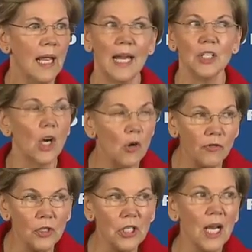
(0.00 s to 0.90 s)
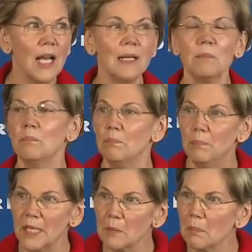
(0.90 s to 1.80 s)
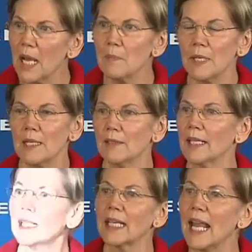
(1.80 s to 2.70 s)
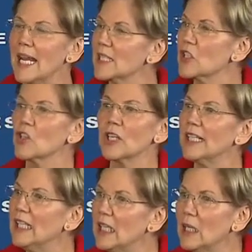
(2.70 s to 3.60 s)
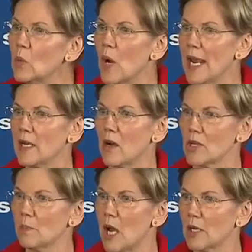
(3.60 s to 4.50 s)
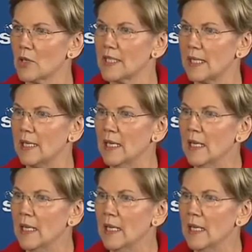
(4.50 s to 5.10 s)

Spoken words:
And over time, bit by bit, like a cancer eating away at our democracy,